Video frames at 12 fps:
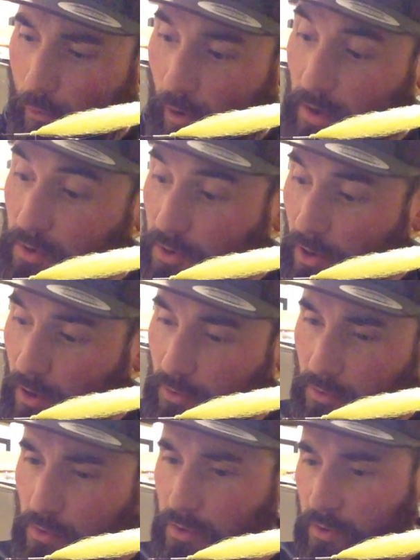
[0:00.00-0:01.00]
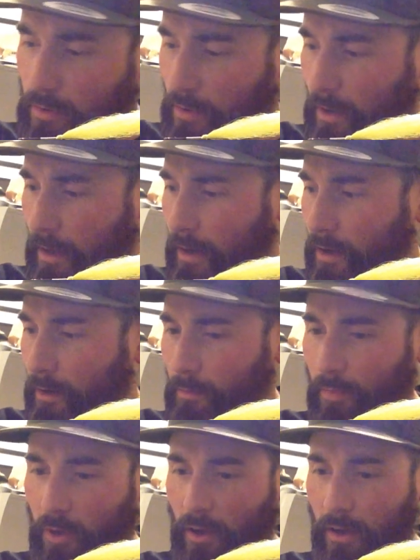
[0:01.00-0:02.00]
bright chartreuse,
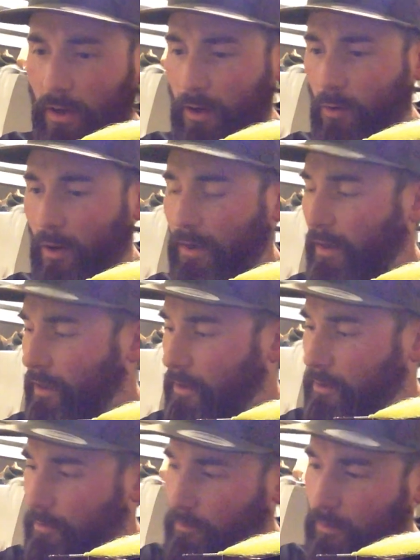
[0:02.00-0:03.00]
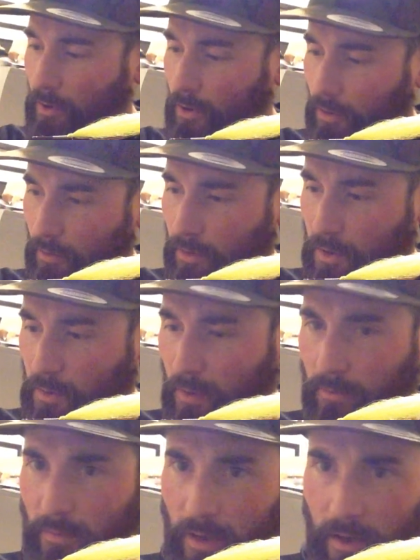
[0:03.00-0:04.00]
but I quite like the colour of this one.